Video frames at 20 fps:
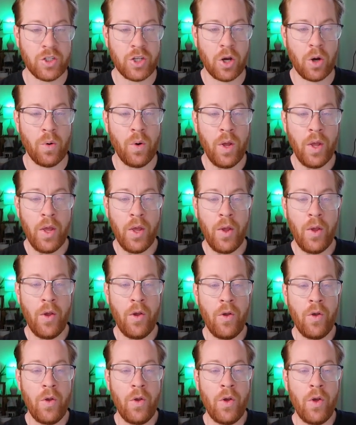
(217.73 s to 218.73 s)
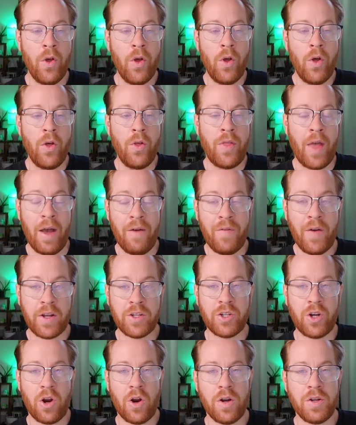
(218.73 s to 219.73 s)
So the
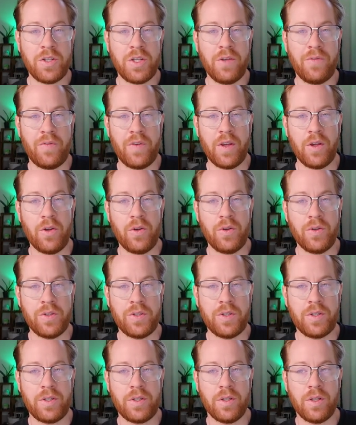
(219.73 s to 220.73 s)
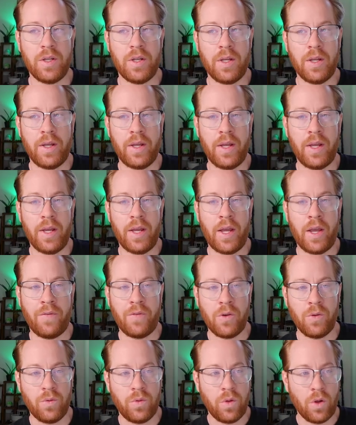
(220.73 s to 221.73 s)
FX currency fields,
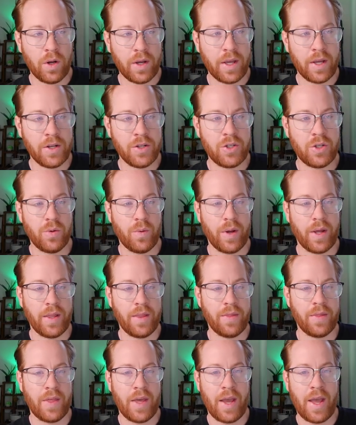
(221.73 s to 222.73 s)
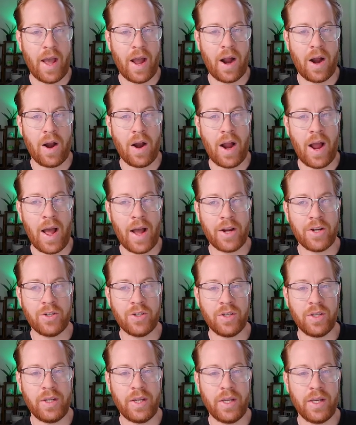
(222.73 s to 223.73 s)
if you look into it, they are
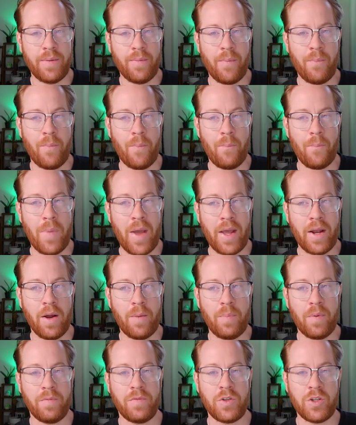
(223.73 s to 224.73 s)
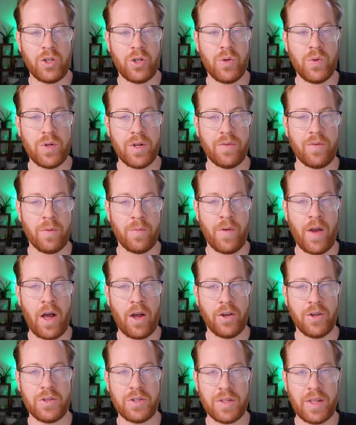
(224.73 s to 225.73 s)
actually made up of two different
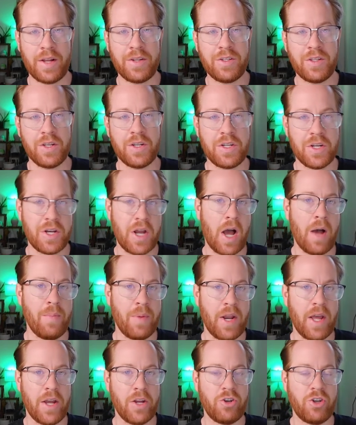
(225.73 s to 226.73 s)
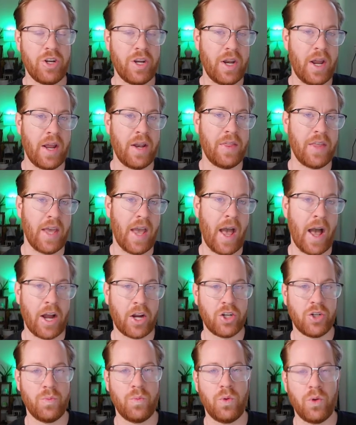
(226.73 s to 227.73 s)
values, and that's the denomination and the
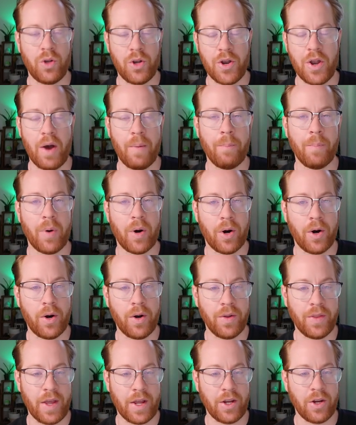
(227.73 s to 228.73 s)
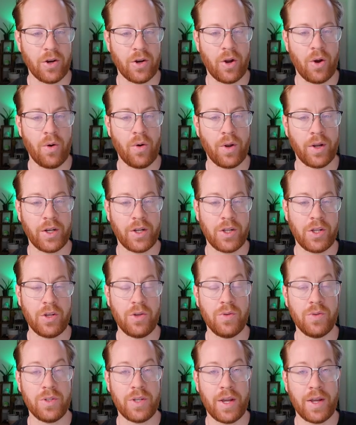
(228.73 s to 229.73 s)
actual number that you're going to
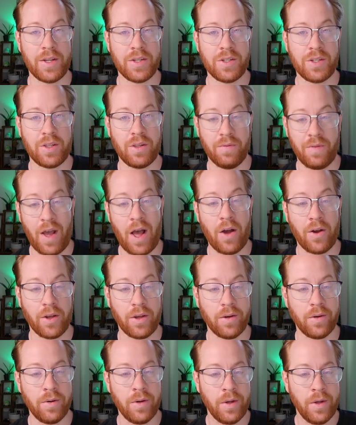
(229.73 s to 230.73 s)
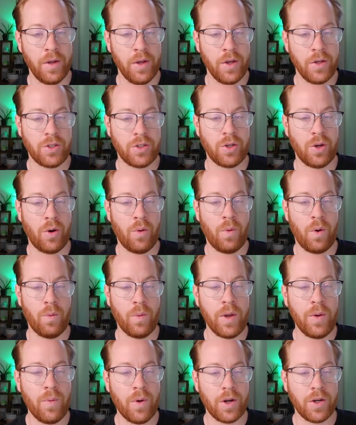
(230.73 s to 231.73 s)
use as the value. So
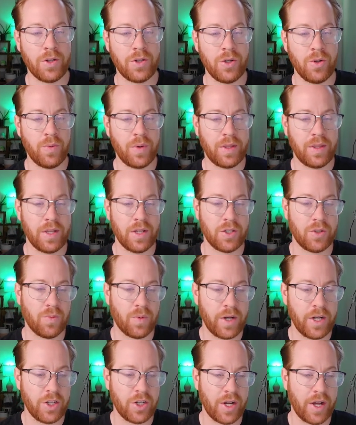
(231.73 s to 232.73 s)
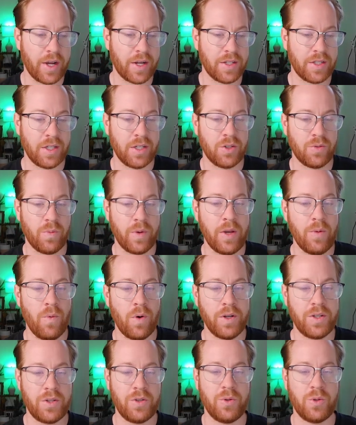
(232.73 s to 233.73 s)
what we want to do with this regex is we
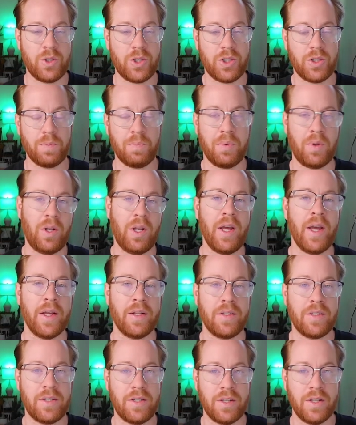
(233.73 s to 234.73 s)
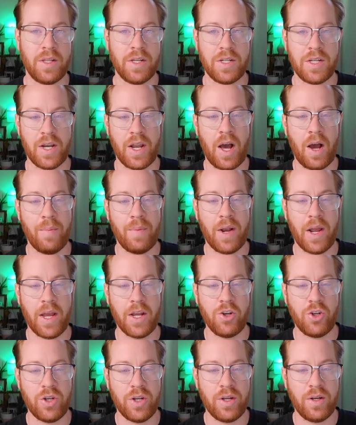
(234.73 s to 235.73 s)
want to split the
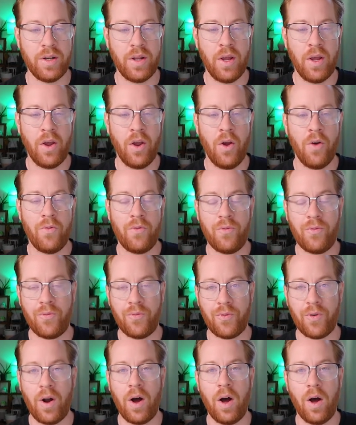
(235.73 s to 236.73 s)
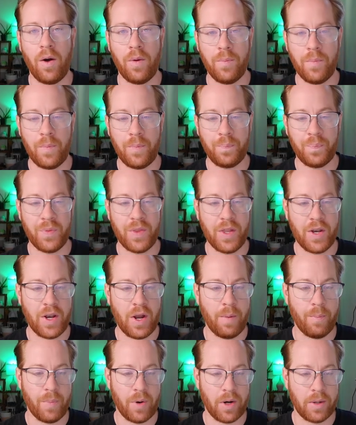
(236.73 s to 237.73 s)
denomination from the
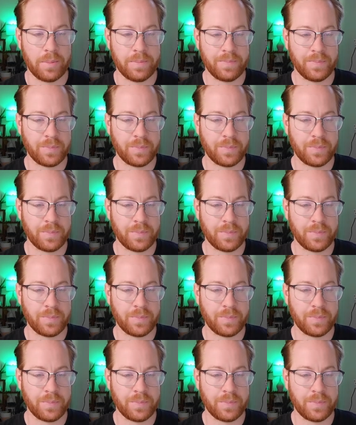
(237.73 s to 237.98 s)
number.